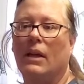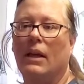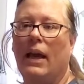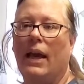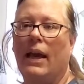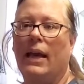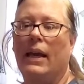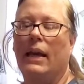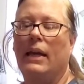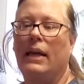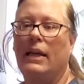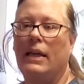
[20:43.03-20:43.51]

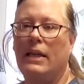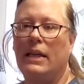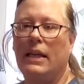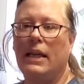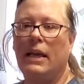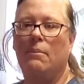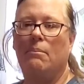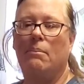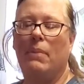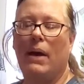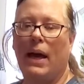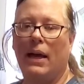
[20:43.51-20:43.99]
And I need to
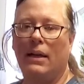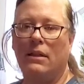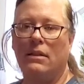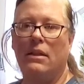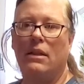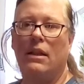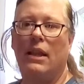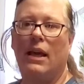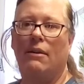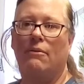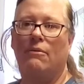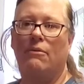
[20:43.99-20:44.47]
get back
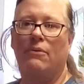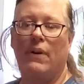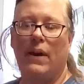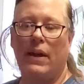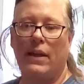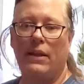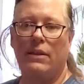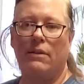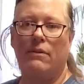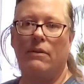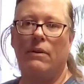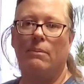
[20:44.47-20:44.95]
to that
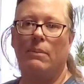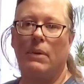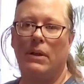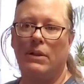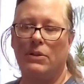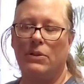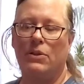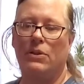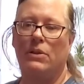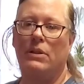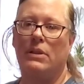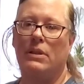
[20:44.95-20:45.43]
faith of a
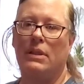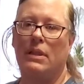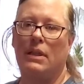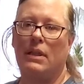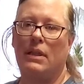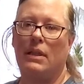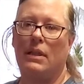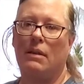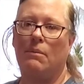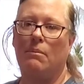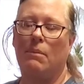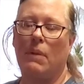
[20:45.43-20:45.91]
mustard
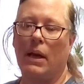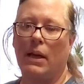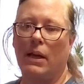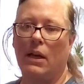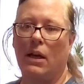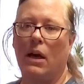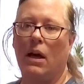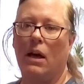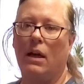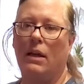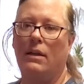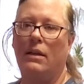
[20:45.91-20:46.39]
seed in my
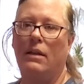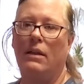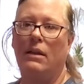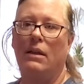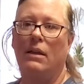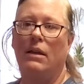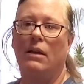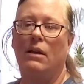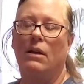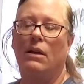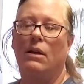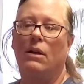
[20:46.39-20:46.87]
God,
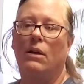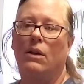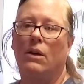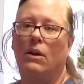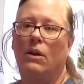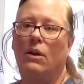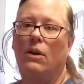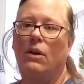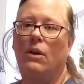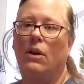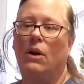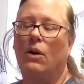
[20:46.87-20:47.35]

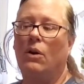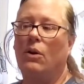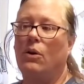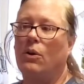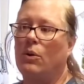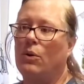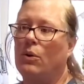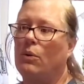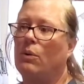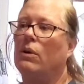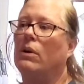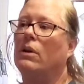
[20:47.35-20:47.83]

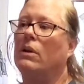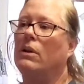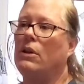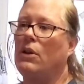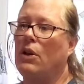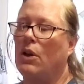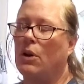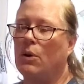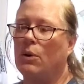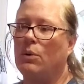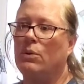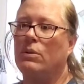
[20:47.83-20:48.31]
who
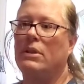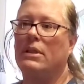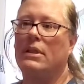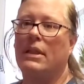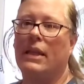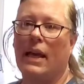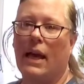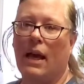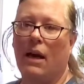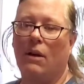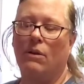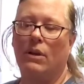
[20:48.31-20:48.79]
knows
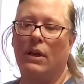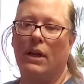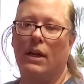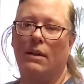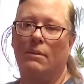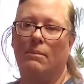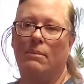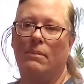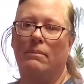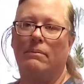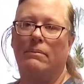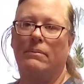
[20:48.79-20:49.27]
the
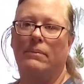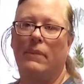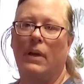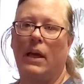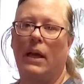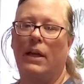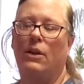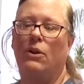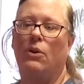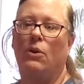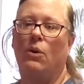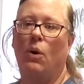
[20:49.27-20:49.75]
outcome
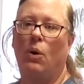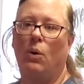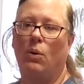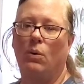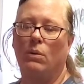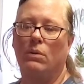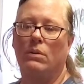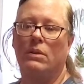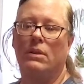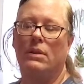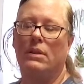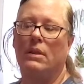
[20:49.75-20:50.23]
and who
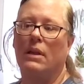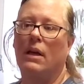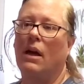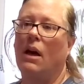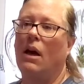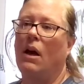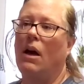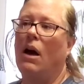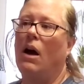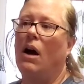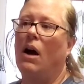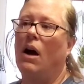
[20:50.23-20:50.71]
holds
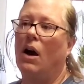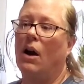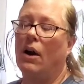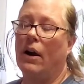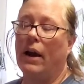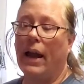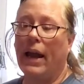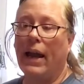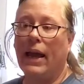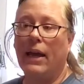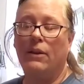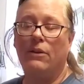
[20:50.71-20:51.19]
our
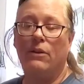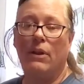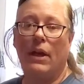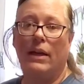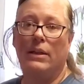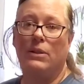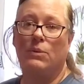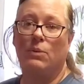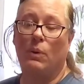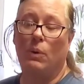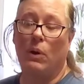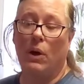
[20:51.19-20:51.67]
hand
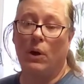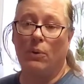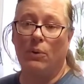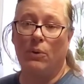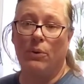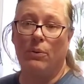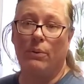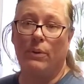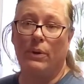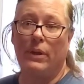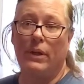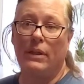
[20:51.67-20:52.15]
as we go
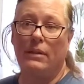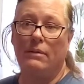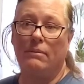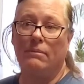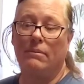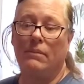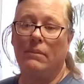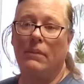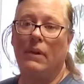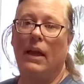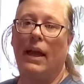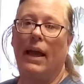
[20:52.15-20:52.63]
through it
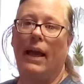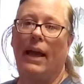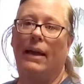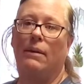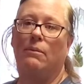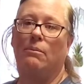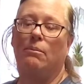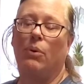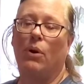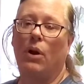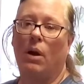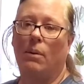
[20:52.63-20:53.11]

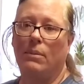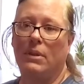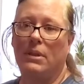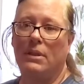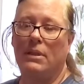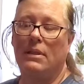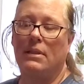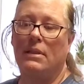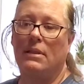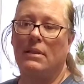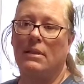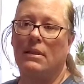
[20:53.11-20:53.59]
and
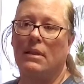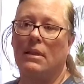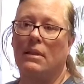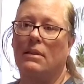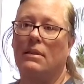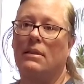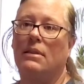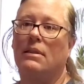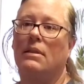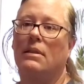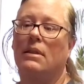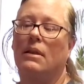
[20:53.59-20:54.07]
promises
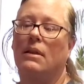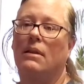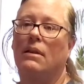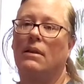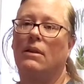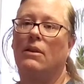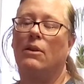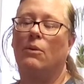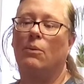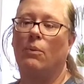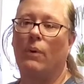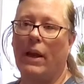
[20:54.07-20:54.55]
us
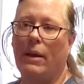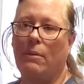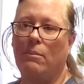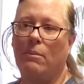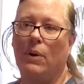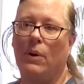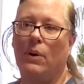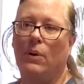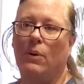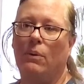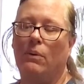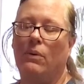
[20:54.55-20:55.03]
the
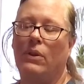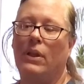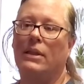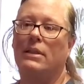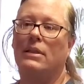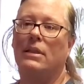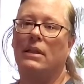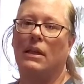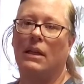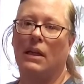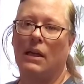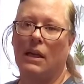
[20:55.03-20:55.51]
rainbow
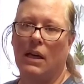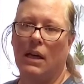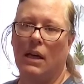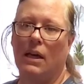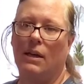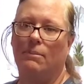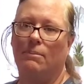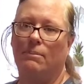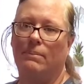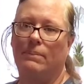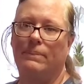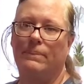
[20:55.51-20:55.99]
that's going to
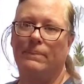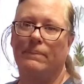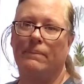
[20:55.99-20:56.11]
come.